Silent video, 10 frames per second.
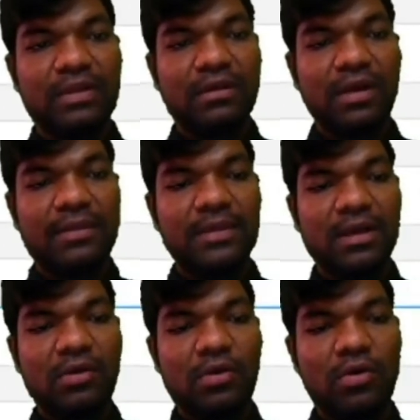Run the
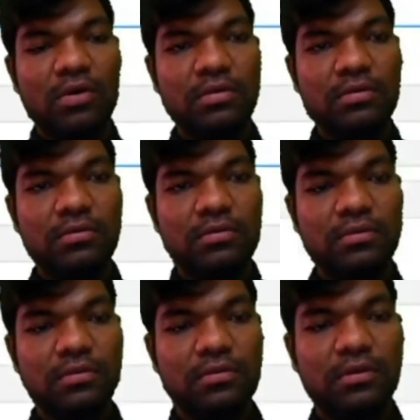code,
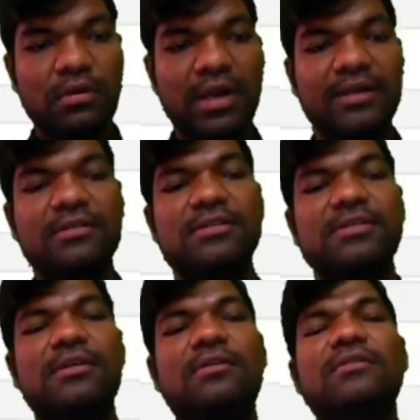run.
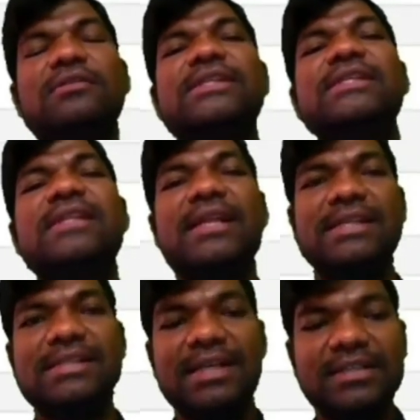So this is the
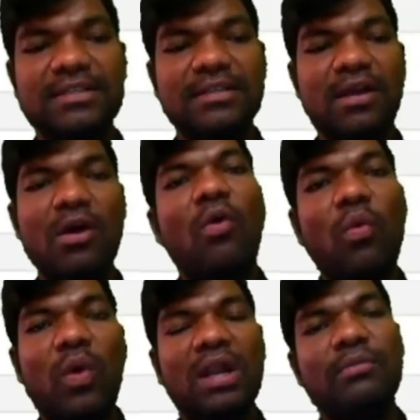result
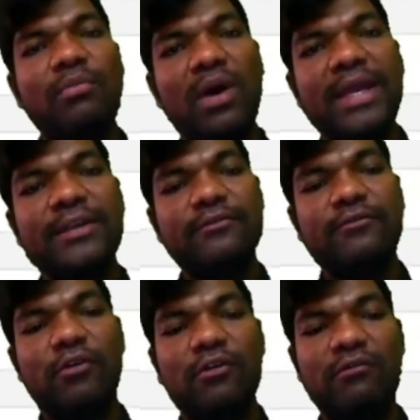
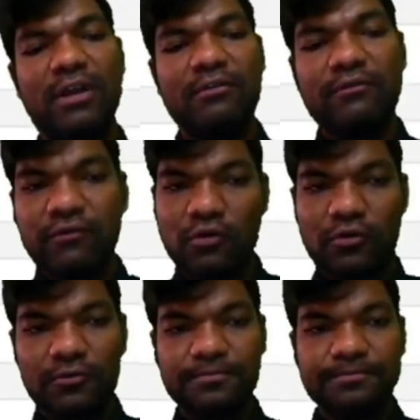1.414,
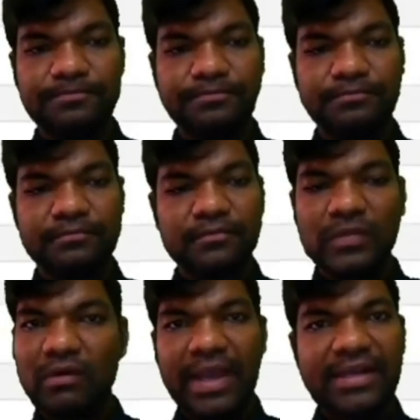
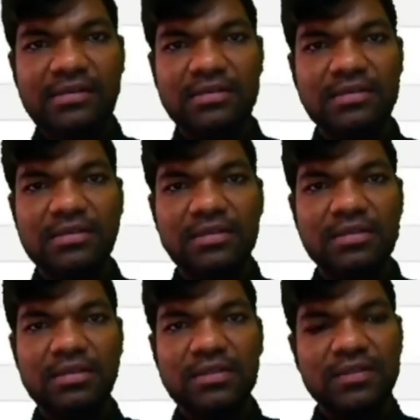right?
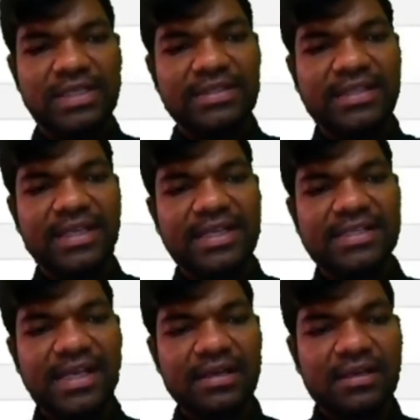So check the
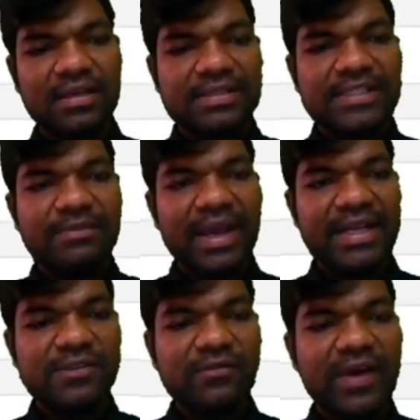result. 6
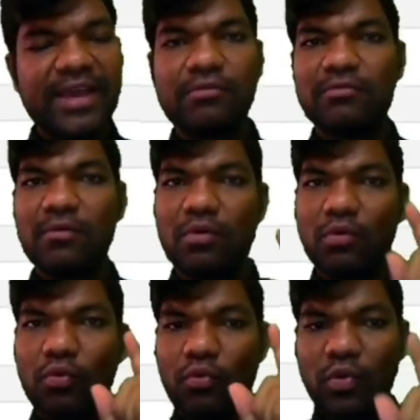minus 5,
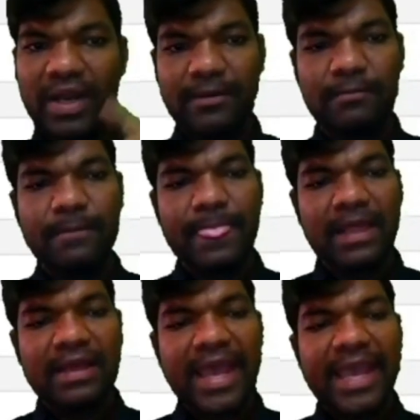1.
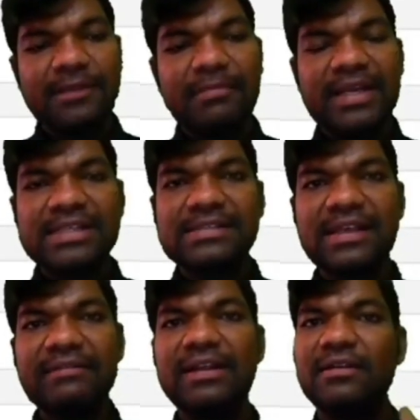8 minus
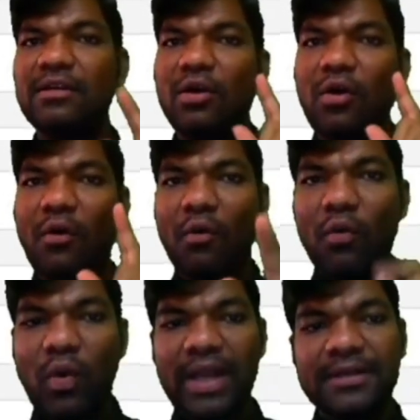7,
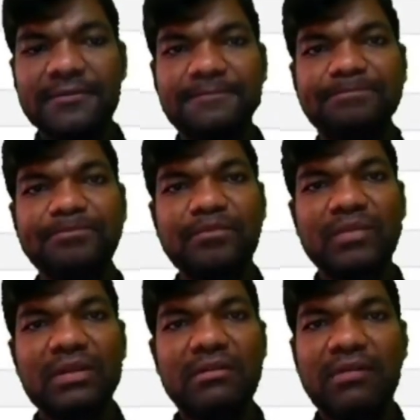1.
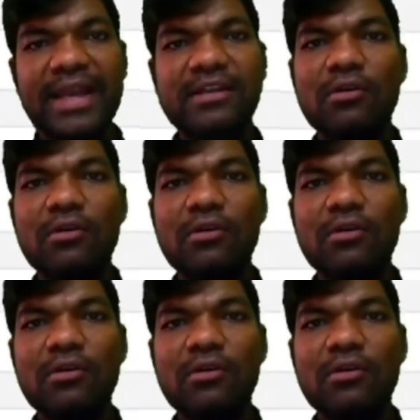Right?